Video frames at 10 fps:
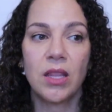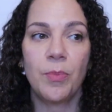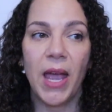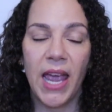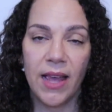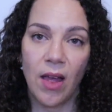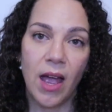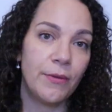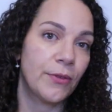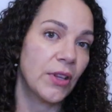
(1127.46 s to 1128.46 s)
the pay
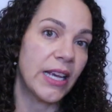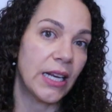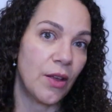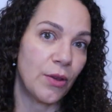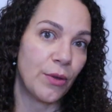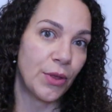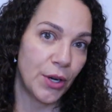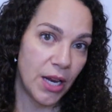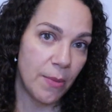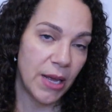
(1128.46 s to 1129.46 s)
line for like another
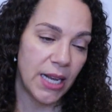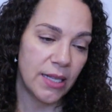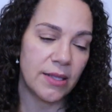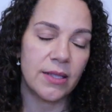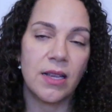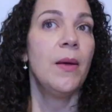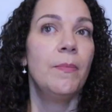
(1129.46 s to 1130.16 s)
30 minutes.